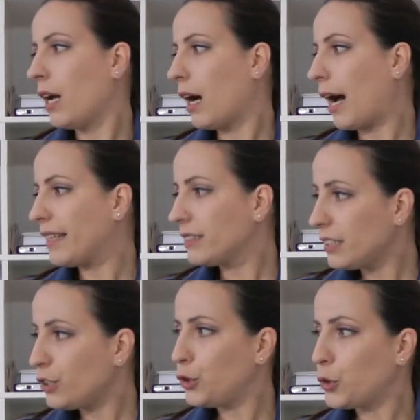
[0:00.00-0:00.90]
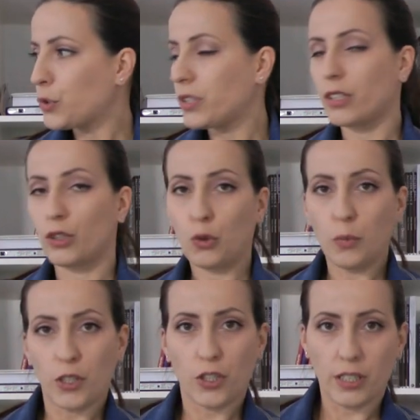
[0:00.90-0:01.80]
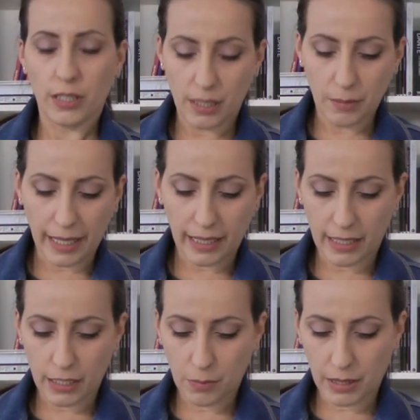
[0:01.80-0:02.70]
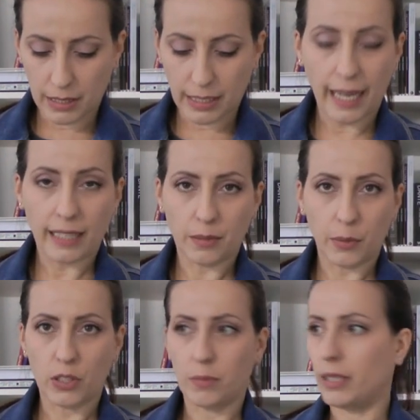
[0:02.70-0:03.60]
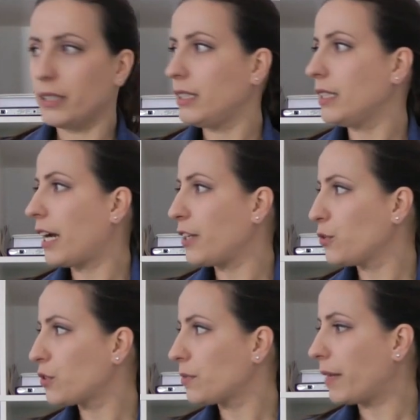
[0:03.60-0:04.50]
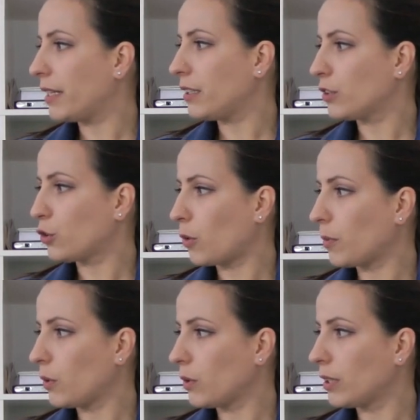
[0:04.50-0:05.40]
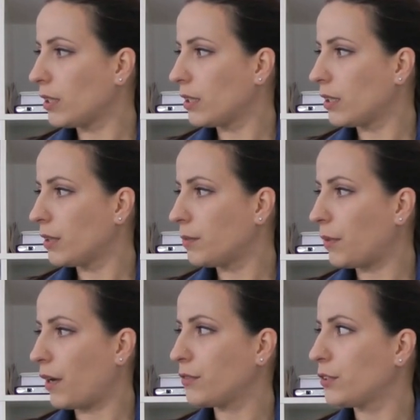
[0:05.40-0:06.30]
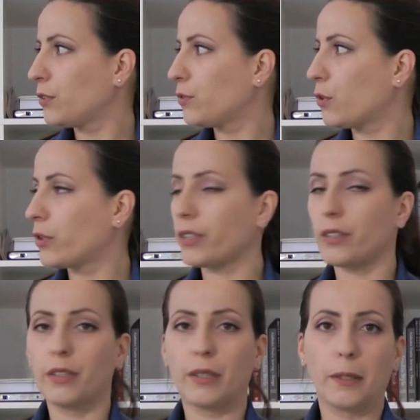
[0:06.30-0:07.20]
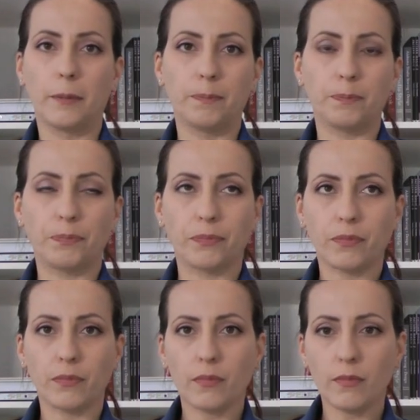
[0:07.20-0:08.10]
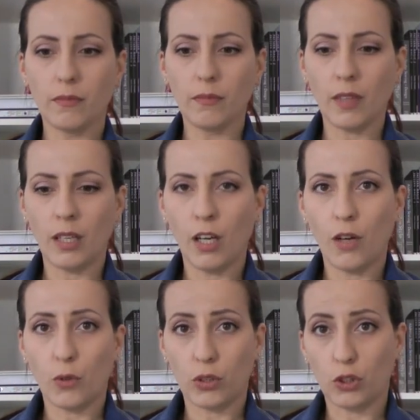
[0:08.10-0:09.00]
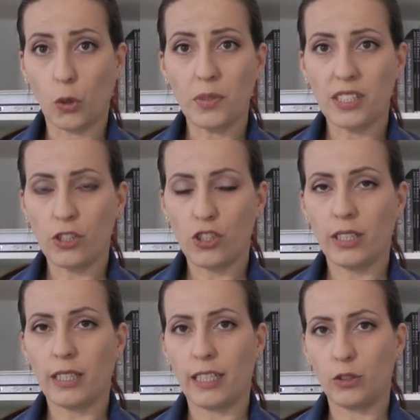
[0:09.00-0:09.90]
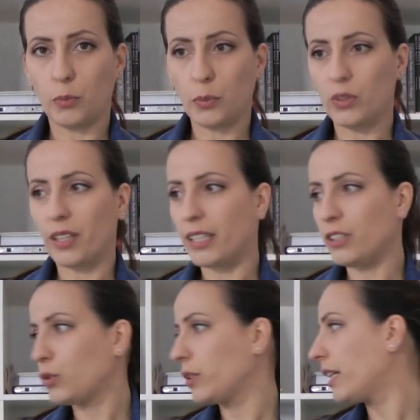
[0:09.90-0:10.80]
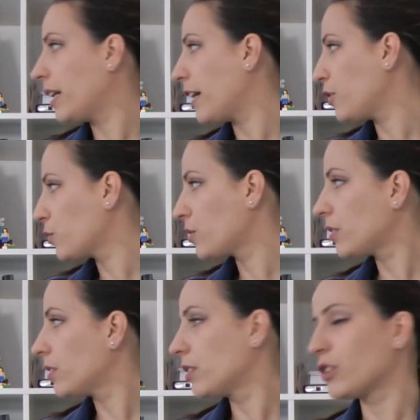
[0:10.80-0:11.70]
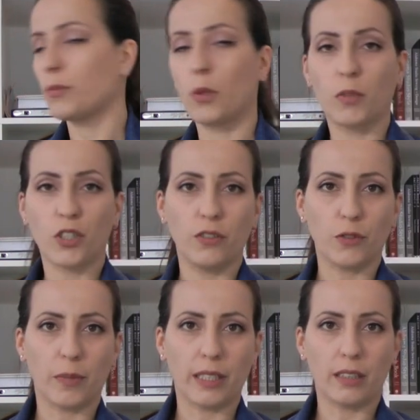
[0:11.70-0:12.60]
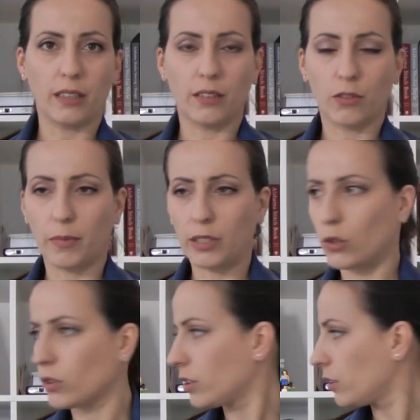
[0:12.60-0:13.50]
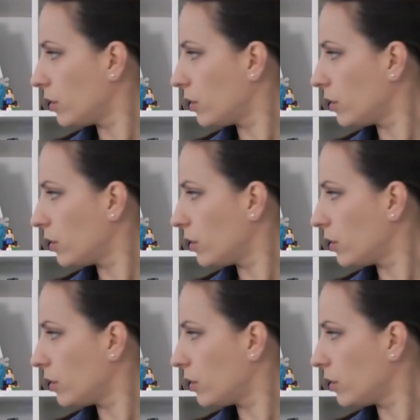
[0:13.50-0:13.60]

I did use two machines in my case because I had the possibility. I used my normal puff for the top stitching, and to put the things together I used the small machine for my daughter.